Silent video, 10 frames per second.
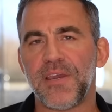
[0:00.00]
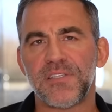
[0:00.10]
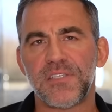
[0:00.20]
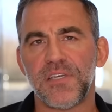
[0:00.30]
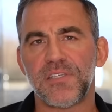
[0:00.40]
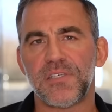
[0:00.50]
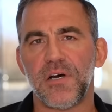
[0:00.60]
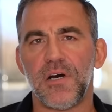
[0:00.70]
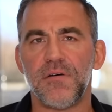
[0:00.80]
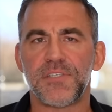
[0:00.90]
consists
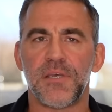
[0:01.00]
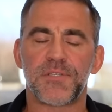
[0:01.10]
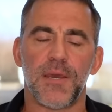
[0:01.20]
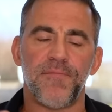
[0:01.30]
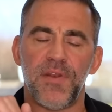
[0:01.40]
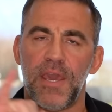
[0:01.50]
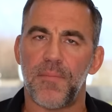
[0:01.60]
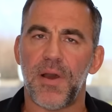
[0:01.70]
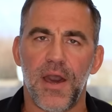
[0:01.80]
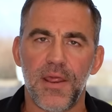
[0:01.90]
of some type of an
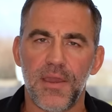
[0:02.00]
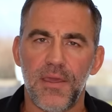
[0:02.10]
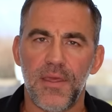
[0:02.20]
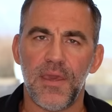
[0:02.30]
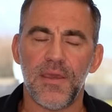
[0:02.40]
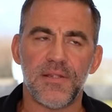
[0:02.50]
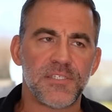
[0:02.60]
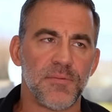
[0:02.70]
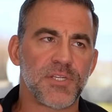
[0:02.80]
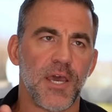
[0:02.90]
antibiotic and
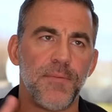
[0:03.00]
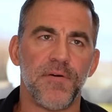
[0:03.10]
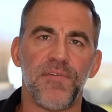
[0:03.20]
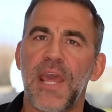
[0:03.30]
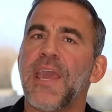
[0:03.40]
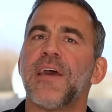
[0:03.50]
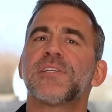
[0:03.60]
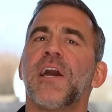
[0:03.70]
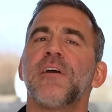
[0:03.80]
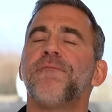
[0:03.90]
some type of an
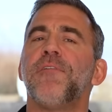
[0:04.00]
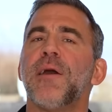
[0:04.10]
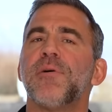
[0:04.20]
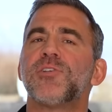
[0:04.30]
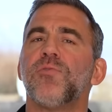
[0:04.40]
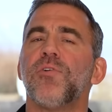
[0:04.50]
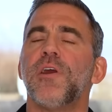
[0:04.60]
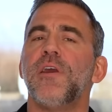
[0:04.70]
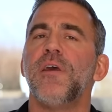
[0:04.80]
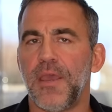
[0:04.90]

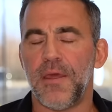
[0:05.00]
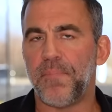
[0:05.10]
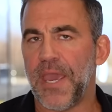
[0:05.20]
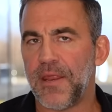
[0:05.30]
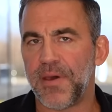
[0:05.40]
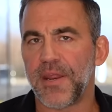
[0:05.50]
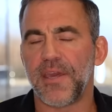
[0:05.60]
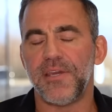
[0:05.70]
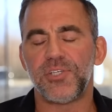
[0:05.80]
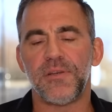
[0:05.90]
anti-inflammatory and pain
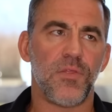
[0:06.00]
medication.